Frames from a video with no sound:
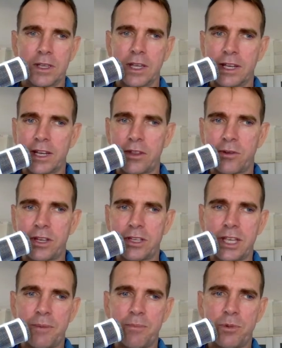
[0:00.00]
Another
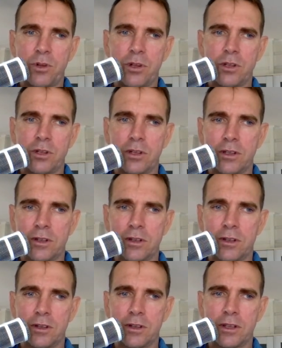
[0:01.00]
example,
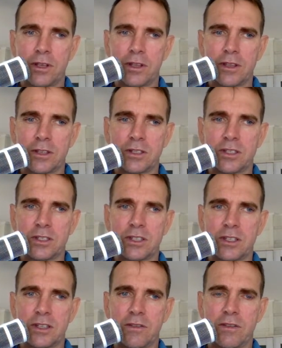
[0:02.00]
this is
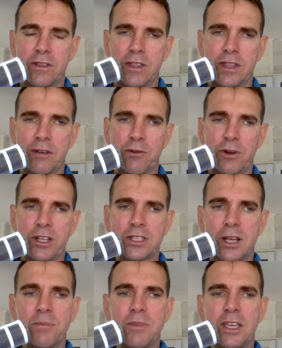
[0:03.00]
they've read
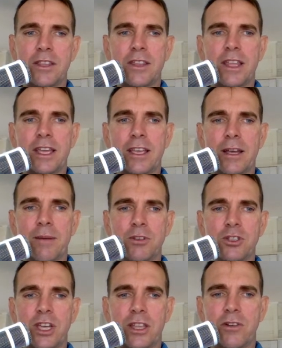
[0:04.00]
something, then they can come and
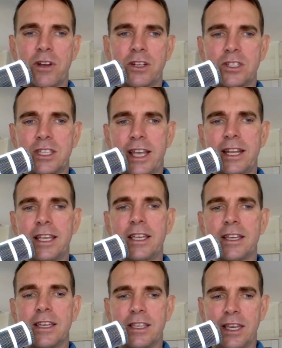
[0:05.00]
check their understanding.
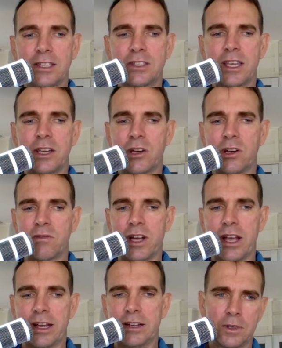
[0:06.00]
Yes, they got it
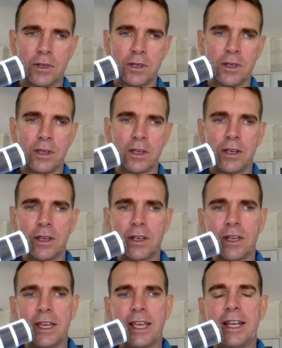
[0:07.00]
right.
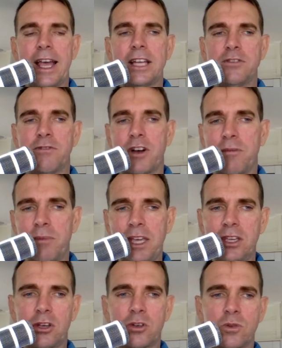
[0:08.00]
In H5P,
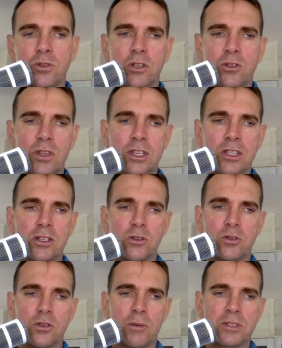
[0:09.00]
you can also do these little
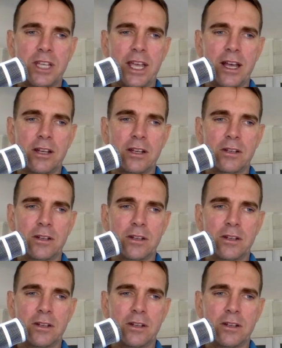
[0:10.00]
drop down.